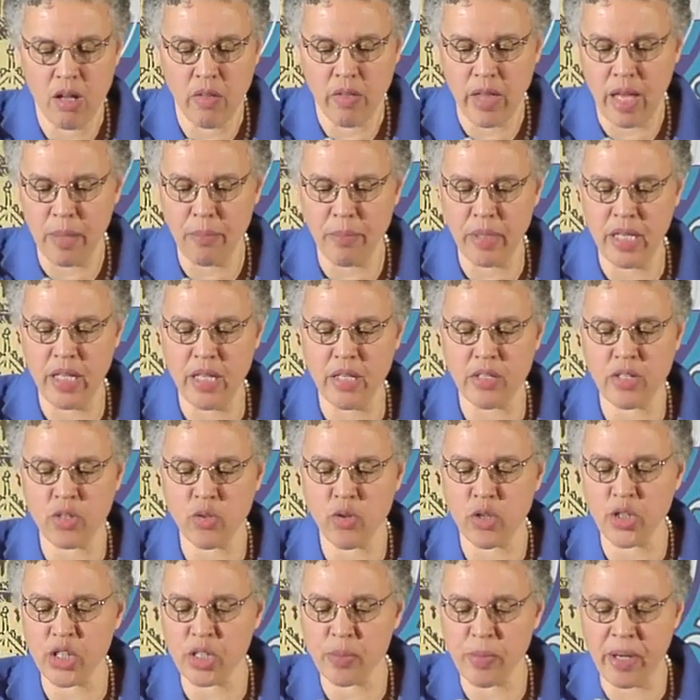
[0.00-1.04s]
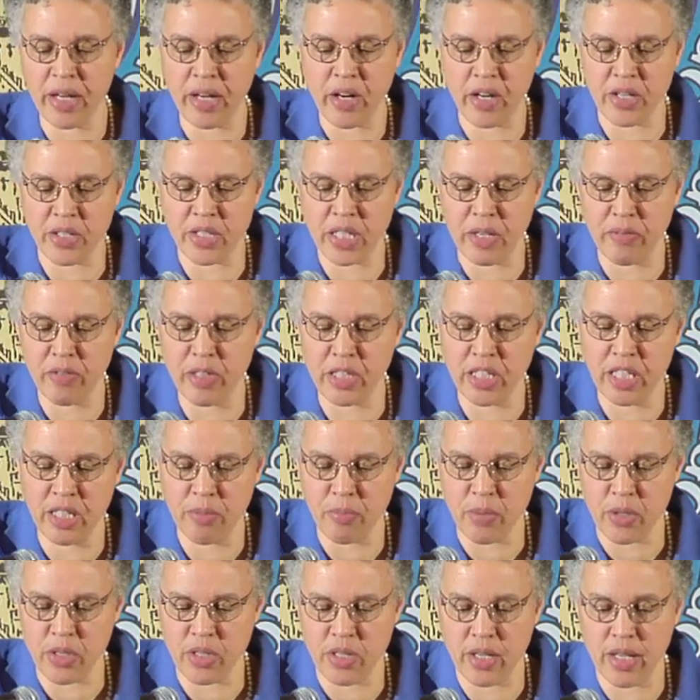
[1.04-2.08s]
That means in order to make our
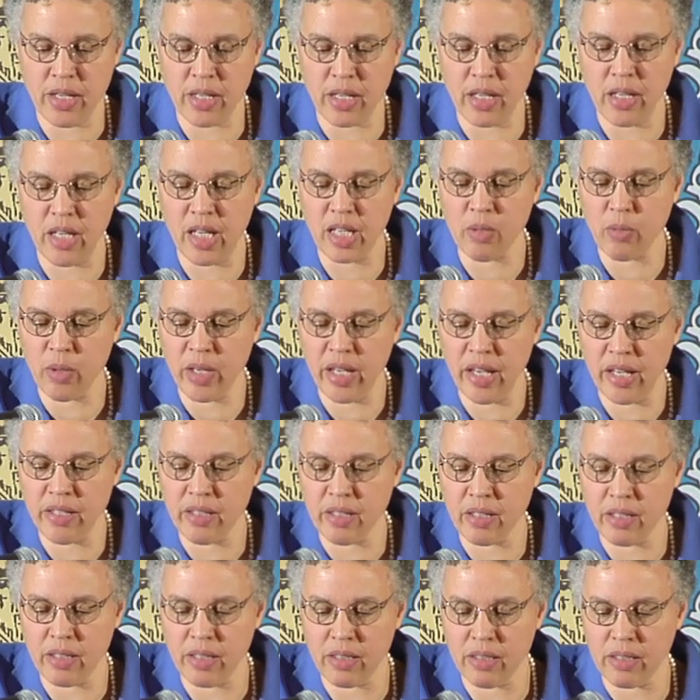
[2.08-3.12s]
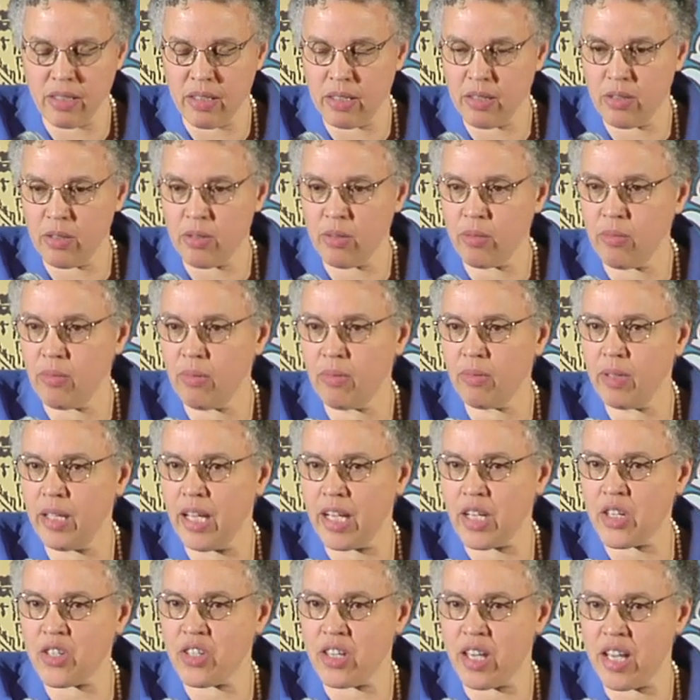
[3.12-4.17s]
17% cut, we had to
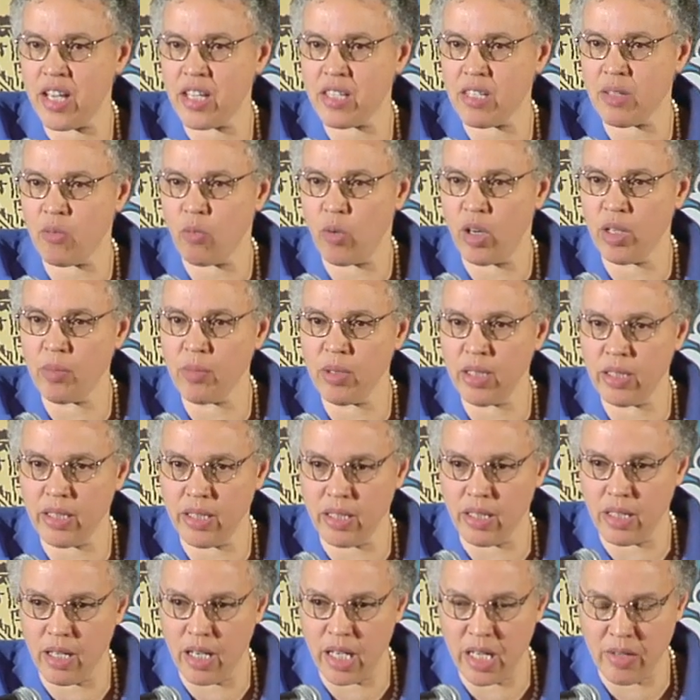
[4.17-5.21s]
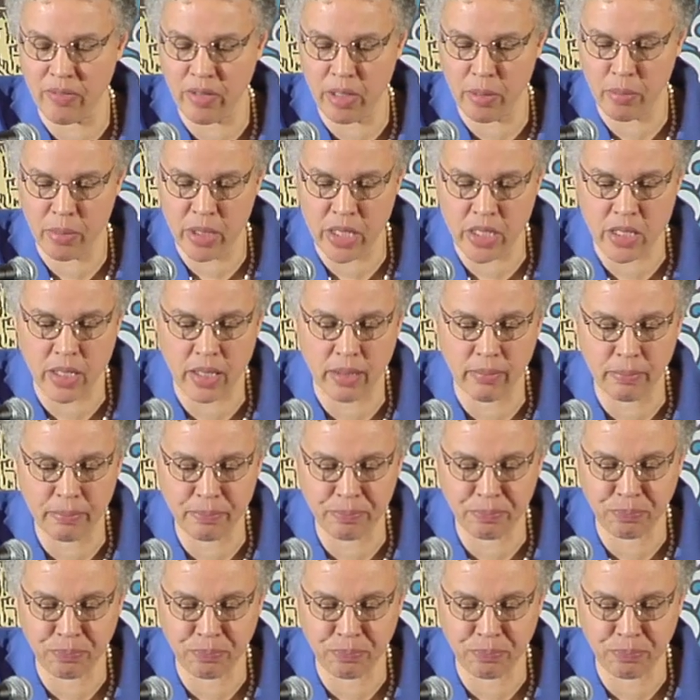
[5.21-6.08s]
excise $1 million out of our budget.